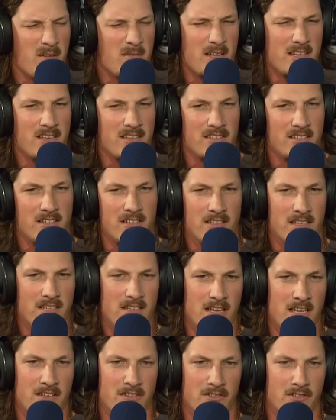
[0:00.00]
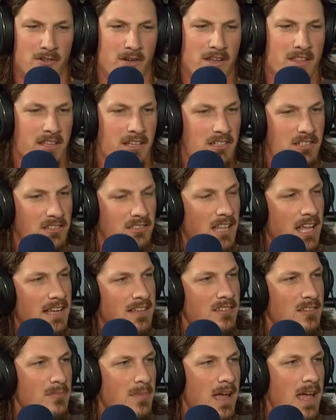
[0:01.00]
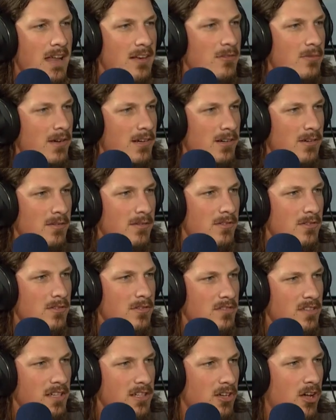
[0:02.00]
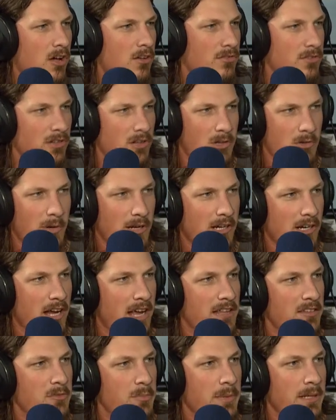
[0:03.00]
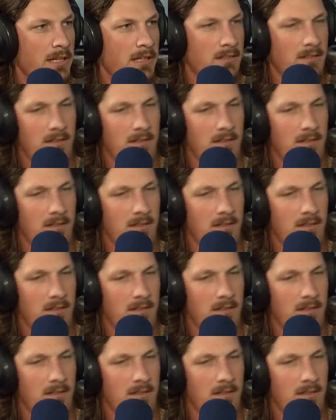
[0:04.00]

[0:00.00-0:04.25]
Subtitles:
But that doesn't do anything. It just lightens the bat quicker. It's like golf, you know, quicker head speed.